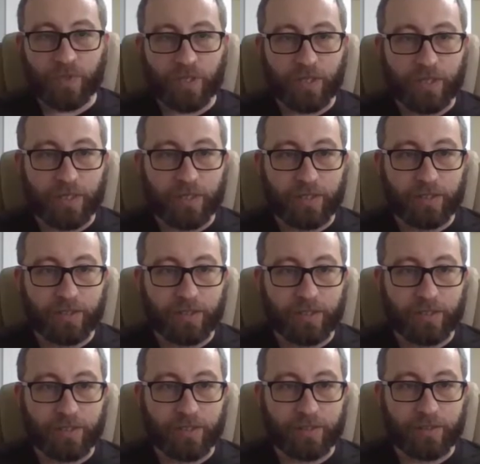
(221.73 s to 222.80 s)
and
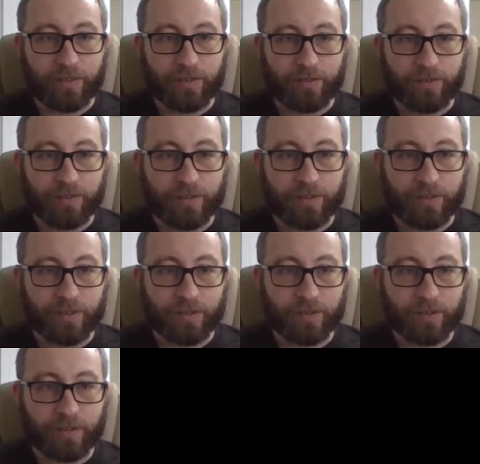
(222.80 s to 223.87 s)
it's
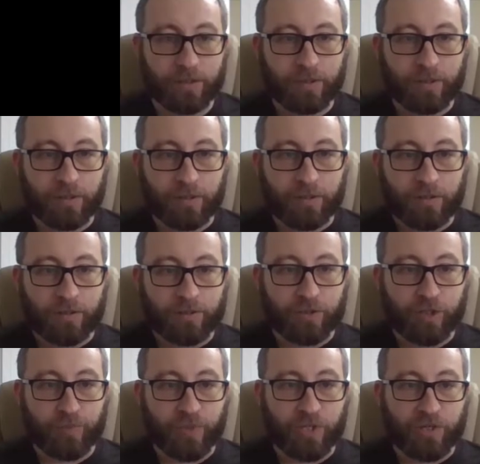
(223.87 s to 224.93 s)

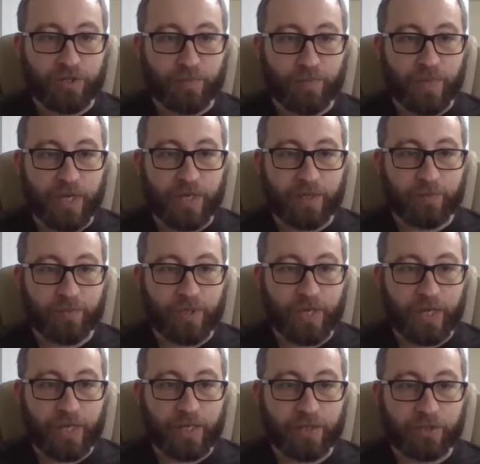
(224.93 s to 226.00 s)
going to be on the main
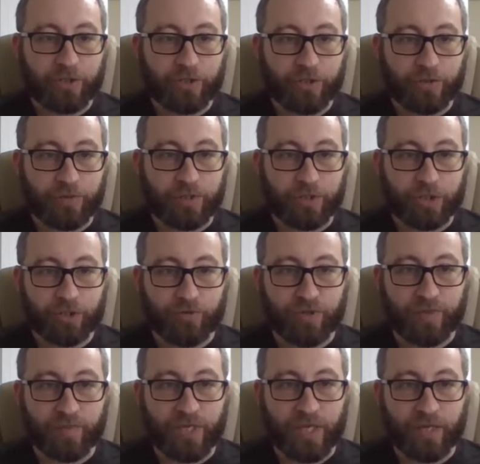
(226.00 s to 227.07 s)
page. So this
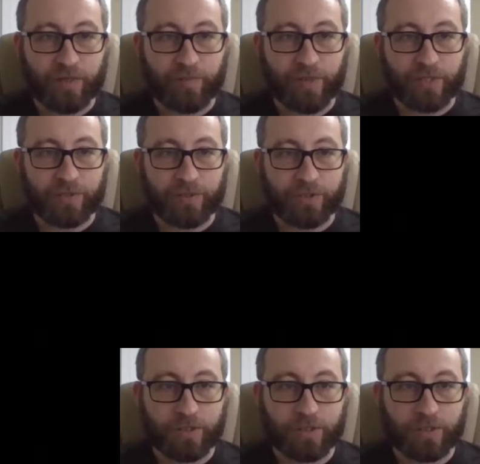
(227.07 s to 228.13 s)
stream CAN
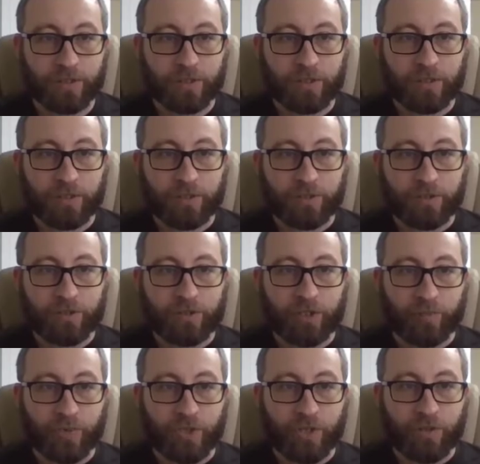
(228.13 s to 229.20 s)
messages is
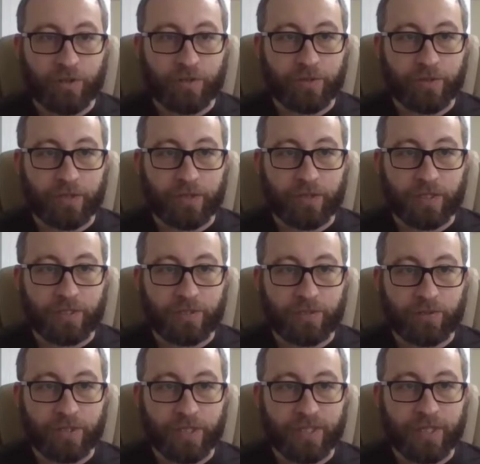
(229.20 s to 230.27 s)
going to be on the
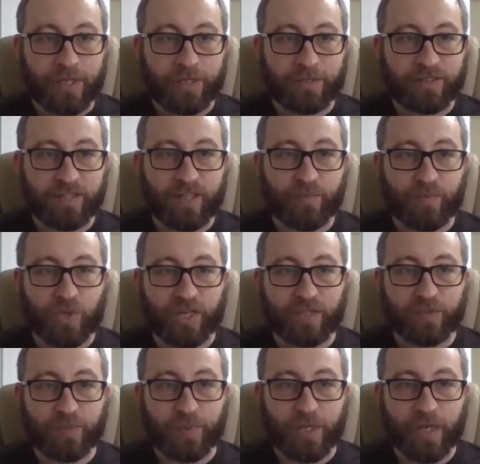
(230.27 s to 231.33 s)
SLKCAN
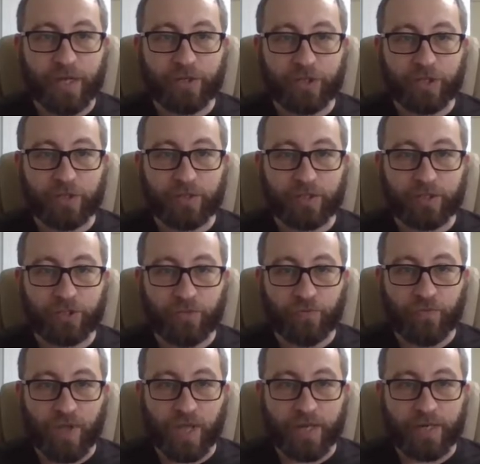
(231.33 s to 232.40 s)
Sandbox page, and this
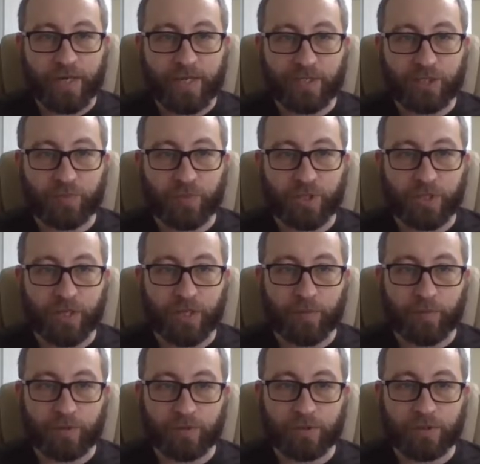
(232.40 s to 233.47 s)
define has to be
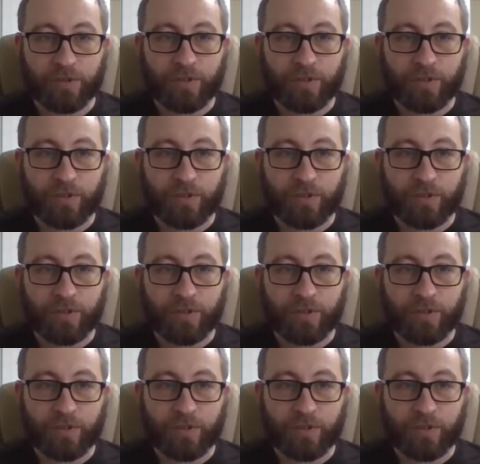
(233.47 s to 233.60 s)
enabled.